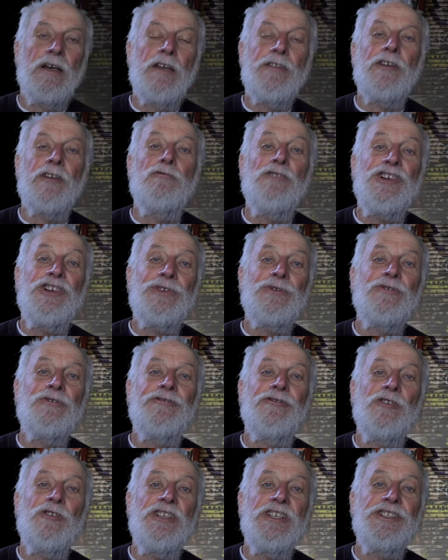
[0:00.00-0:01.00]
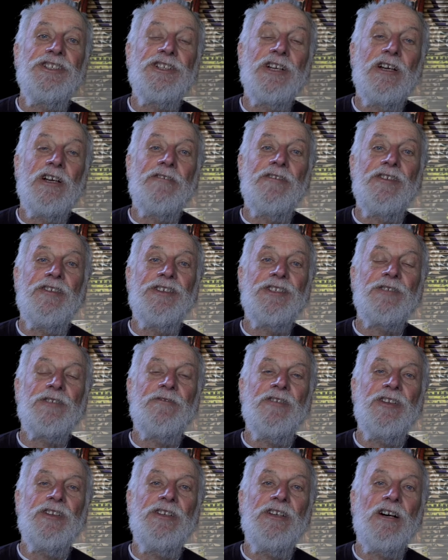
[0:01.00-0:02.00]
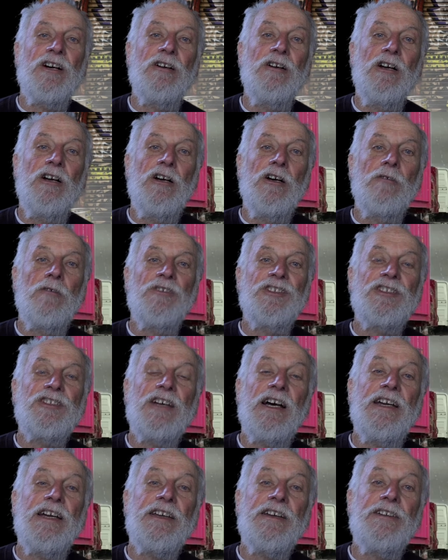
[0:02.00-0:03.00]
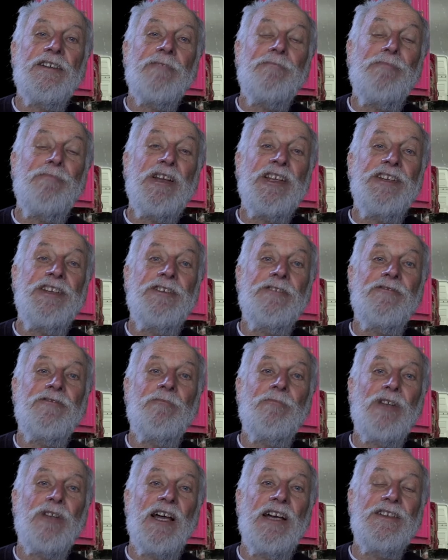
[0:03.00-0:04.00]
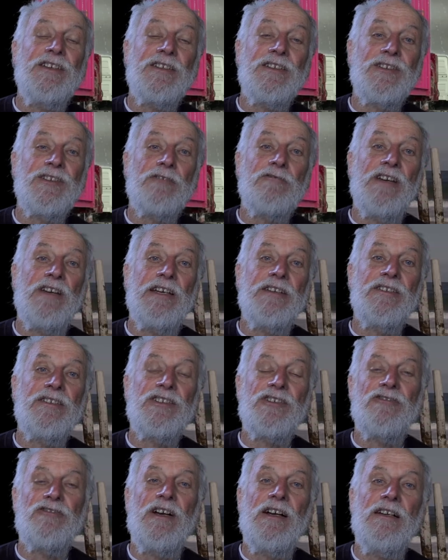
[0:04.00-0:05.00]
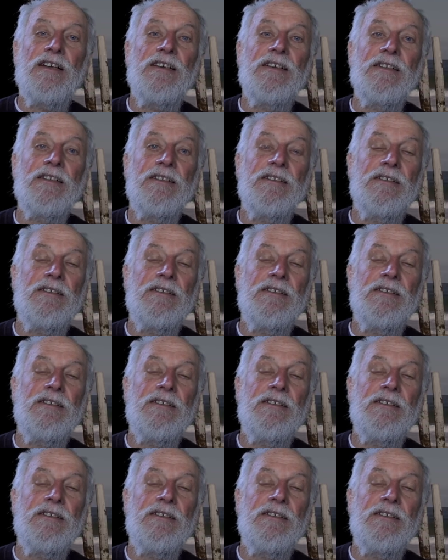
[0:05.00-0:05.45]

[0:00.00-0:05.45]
The original footage for this video was taken at many different places around Australia.